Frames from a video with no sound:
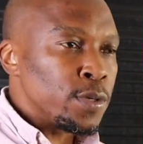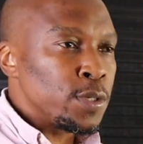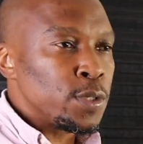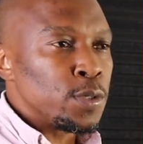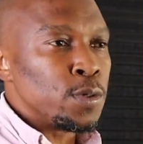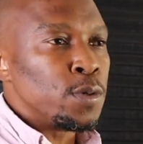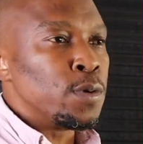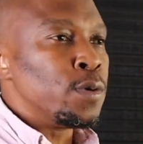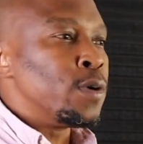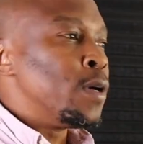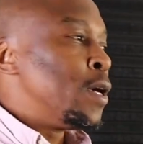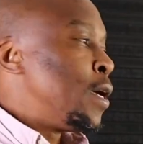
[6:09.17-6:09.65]

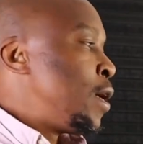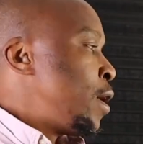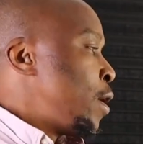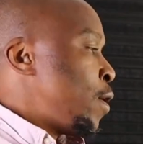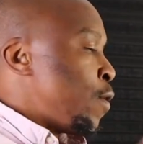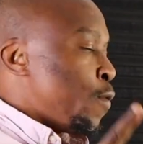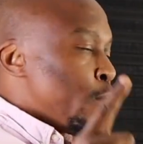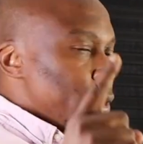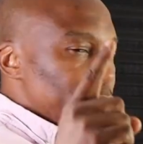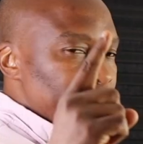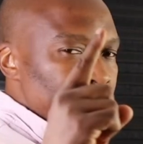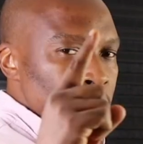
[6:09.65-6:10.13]
So
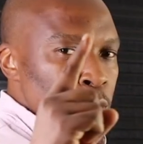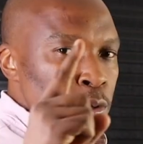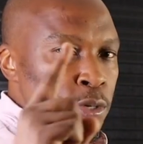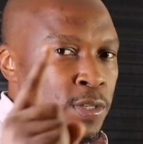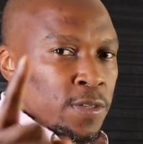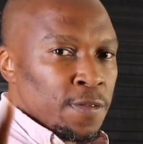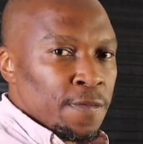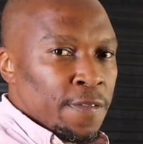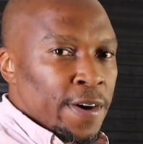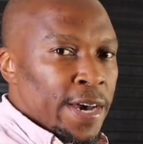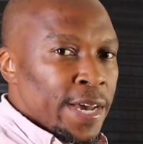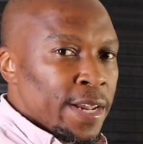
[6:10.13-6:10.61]
when I
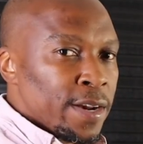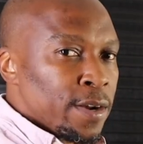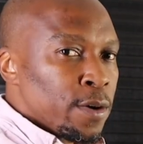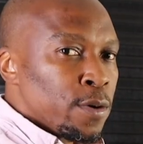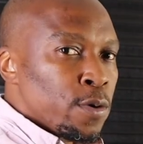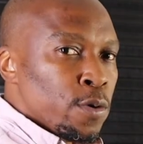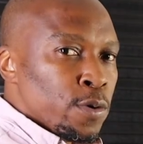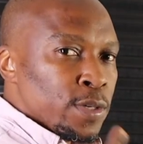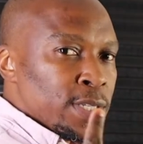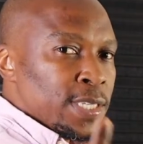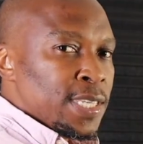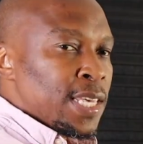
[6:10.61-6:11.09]
use
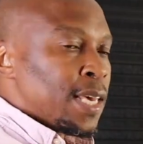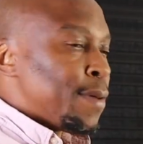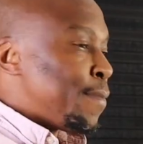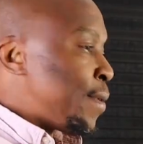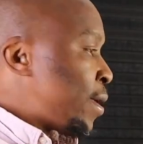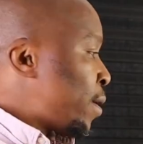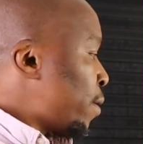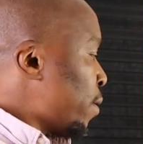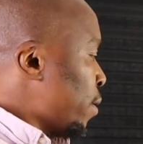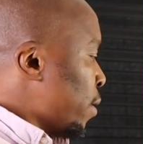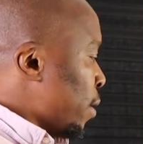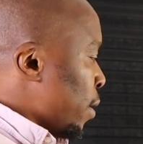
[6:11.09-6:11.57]
VIRL or
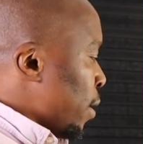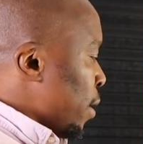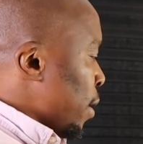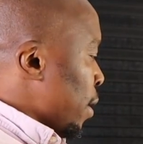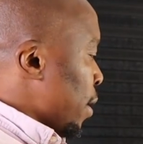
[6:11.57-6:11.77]
CML,